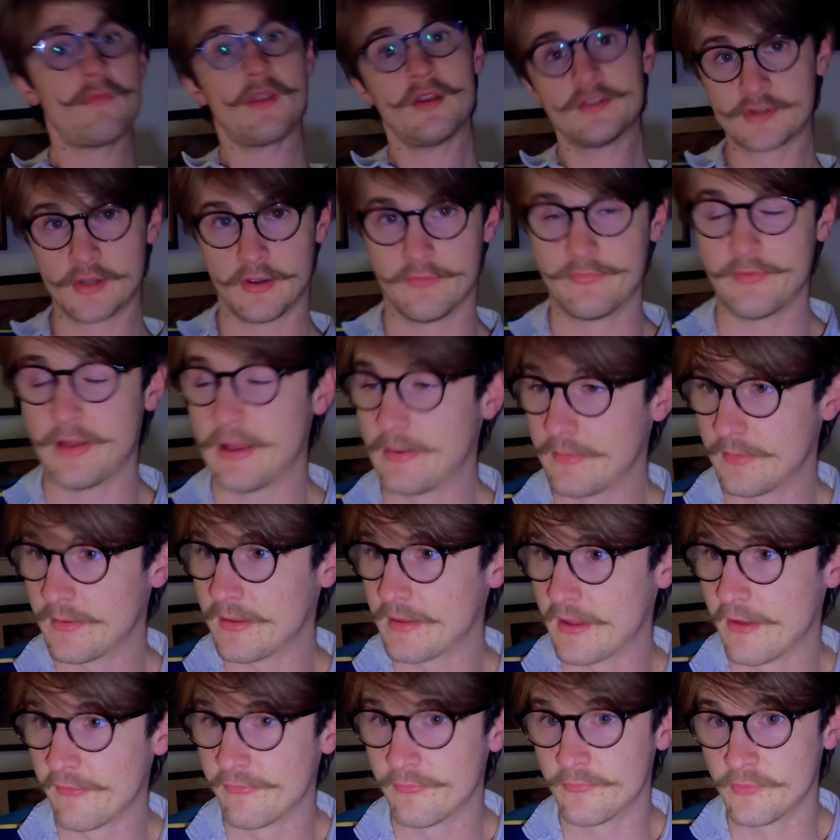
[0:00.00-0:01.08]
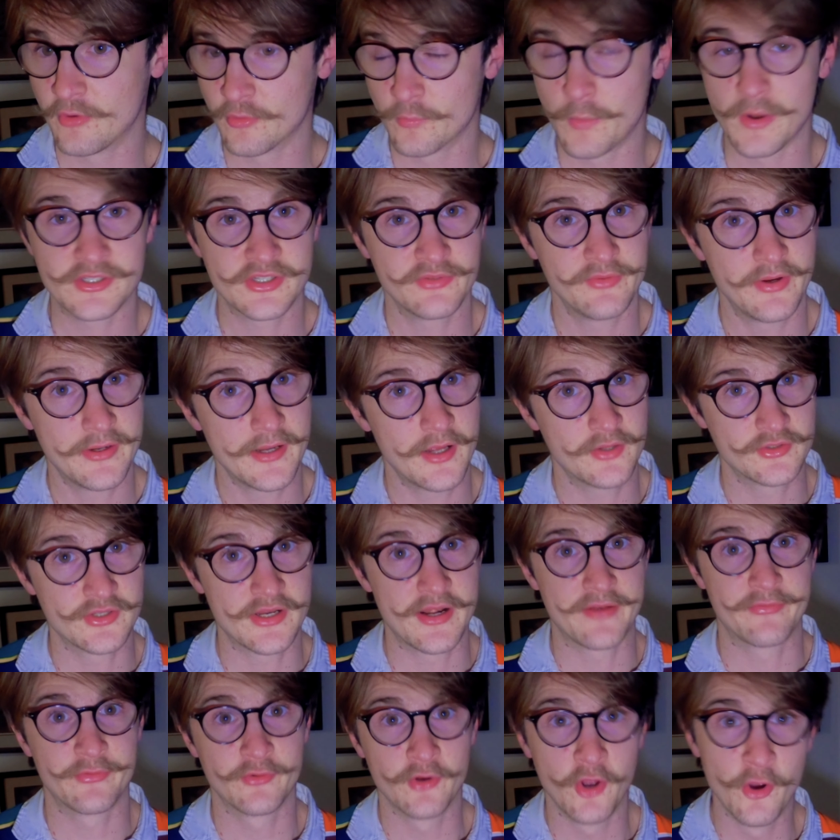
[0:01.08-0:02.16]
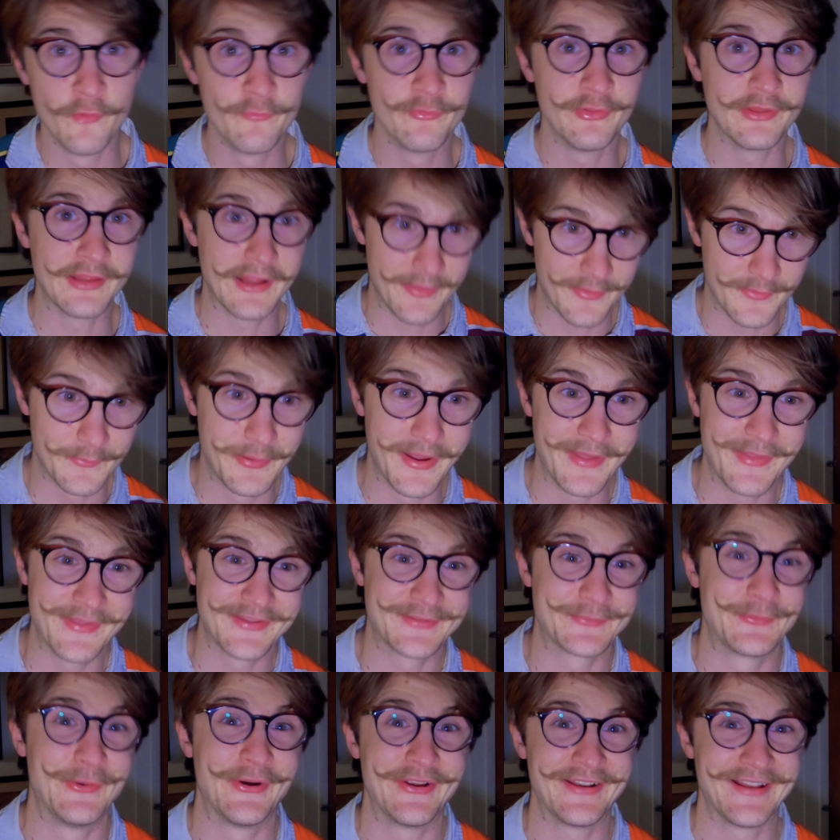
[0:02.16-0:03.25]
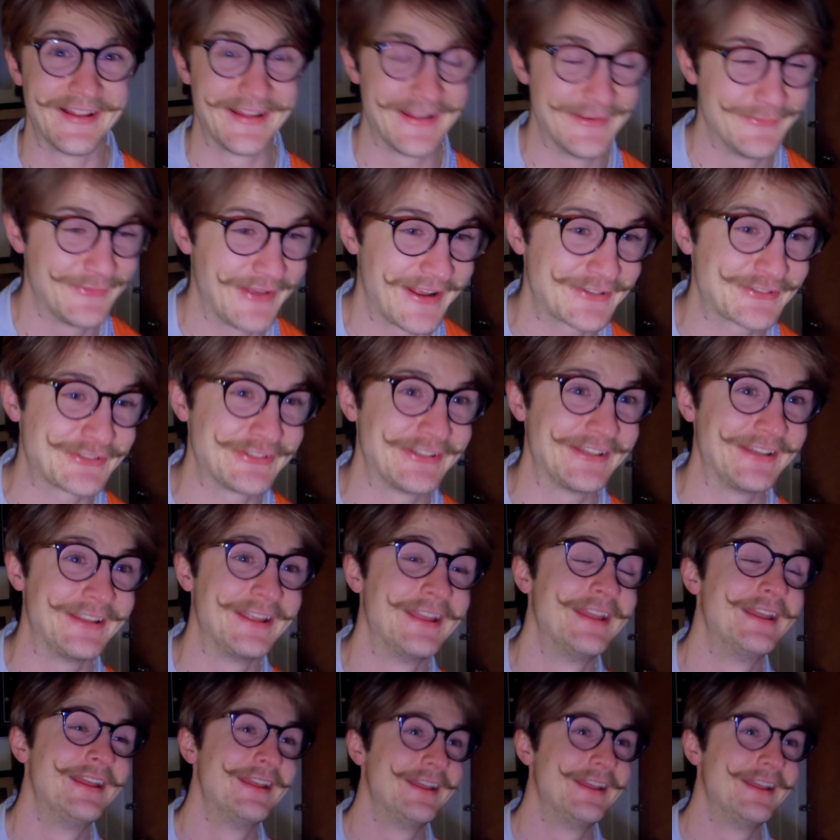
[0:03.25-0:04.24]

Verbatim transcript: So if, if you're watching right now, Jennifer, hopefully at, by this point I have actually